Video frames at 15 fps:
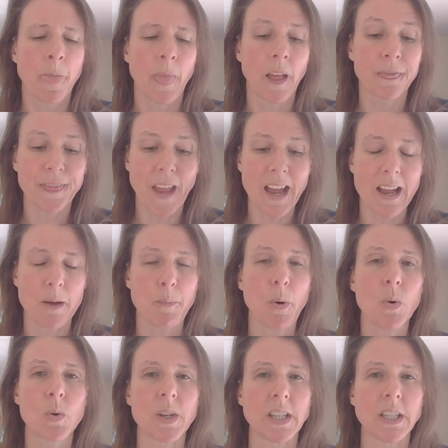At that
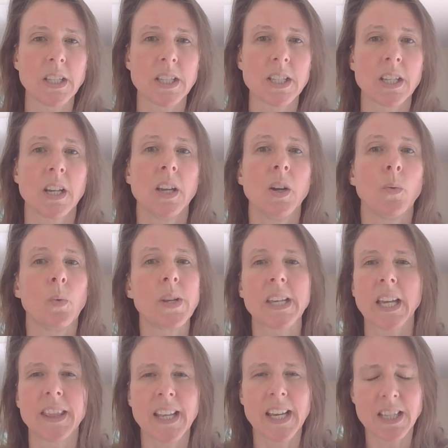point, we
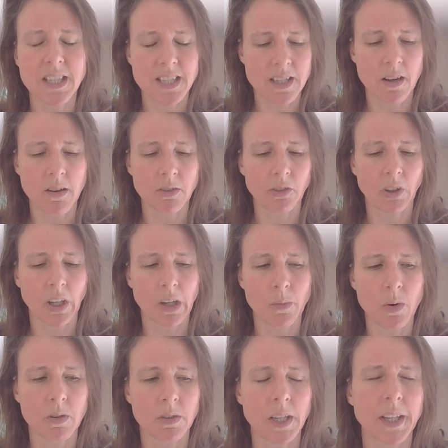can then start to go,
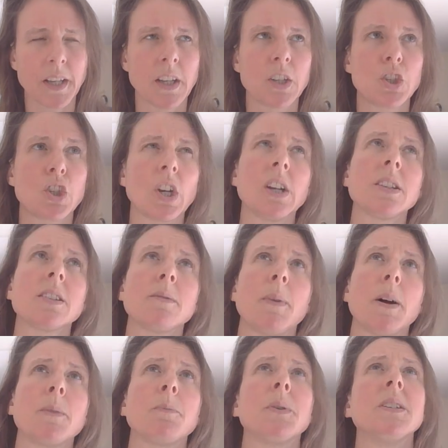well, can I adjust
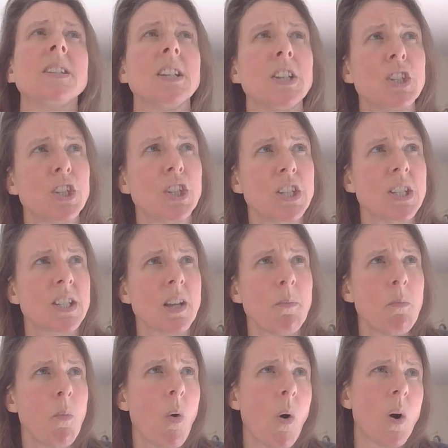my position
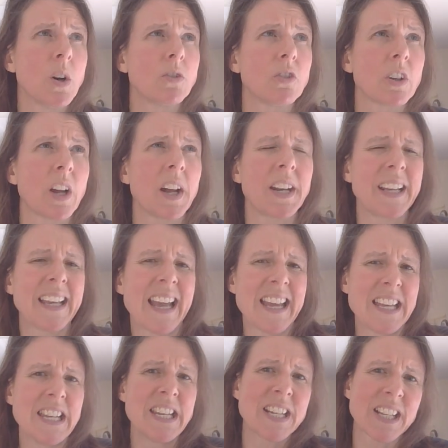somewhat to kind of get
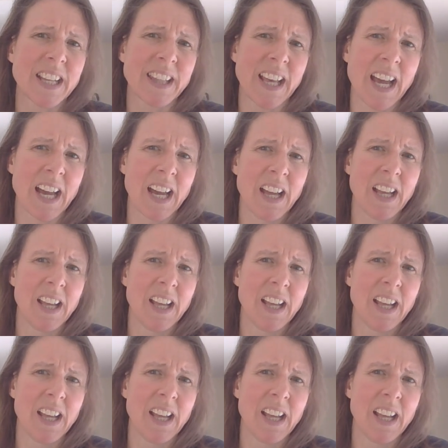into that?